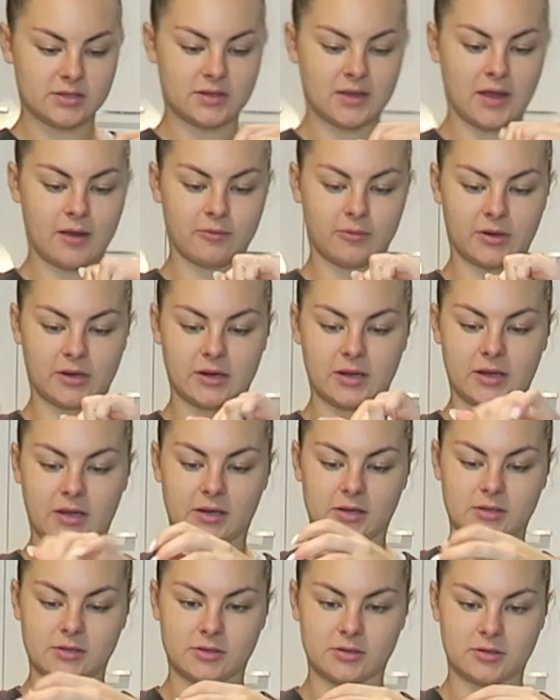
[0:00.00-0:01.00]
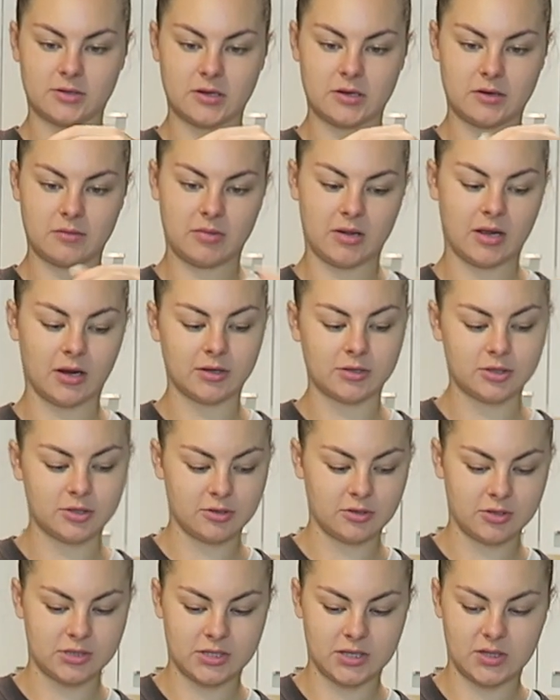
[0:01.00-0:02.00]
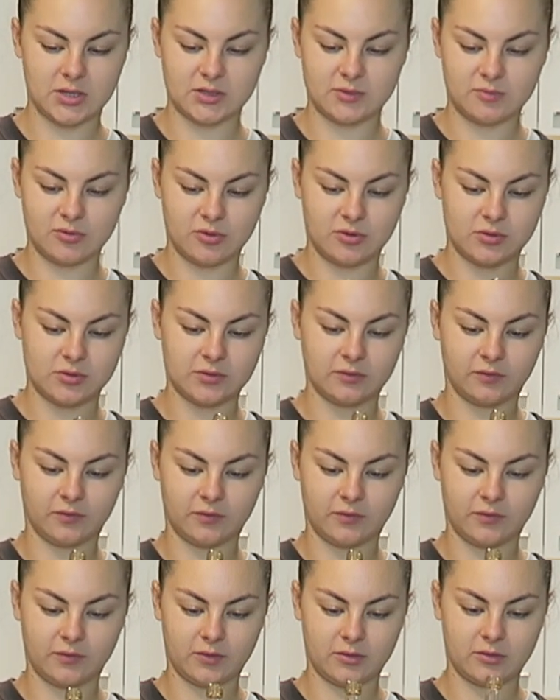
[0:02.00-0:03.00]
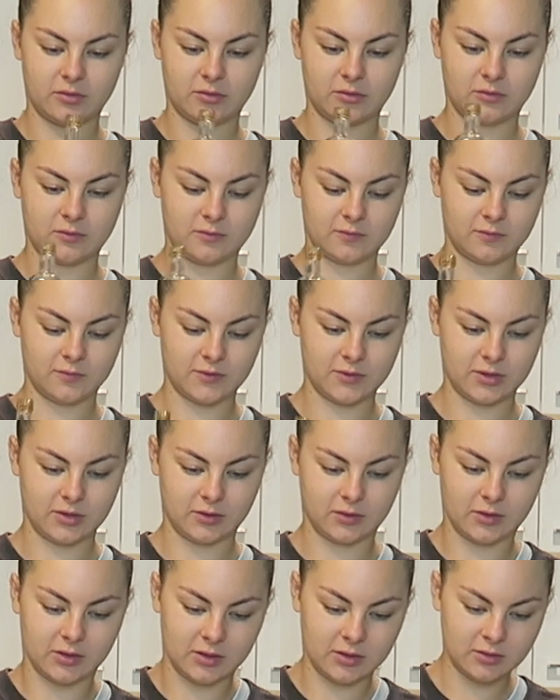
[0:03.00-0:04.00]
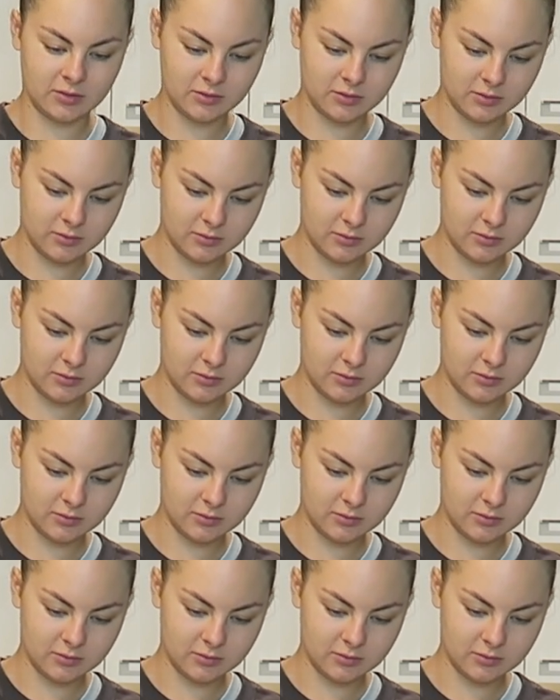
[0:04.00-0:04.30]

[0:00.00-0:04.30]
to that we're going to add about 2 teaspoons of vanilla.